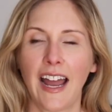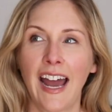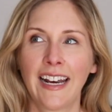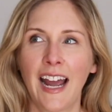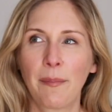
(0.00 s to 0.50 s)
I
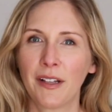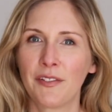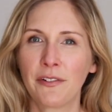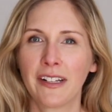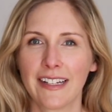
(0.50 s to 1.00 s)
had a habit of
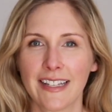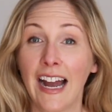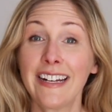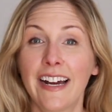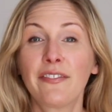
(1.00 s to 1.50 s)
doing this.
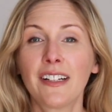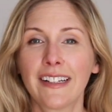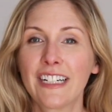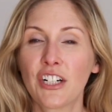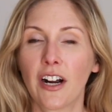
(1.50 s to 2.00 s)
I
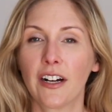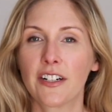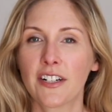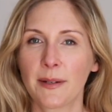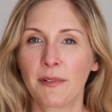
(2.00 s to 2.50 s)
definitely
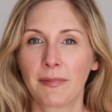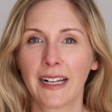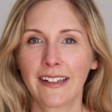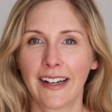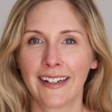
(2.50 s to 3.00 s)
charged some of my
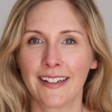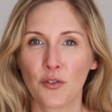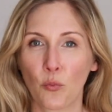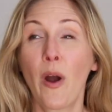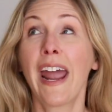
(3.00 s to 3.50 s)
clients
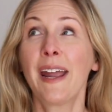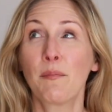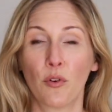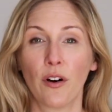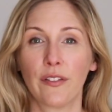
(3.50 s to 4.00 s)
way
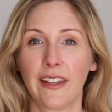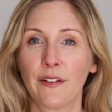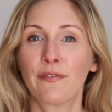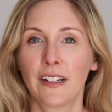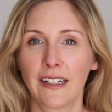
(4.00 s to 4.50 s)
more than a
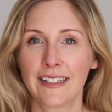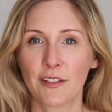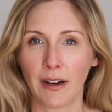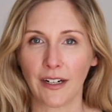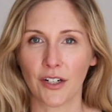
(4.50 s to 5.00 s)

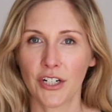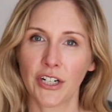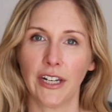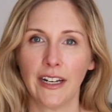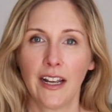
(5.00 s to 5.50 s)
freelance writer
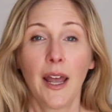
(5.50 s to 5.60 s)
should.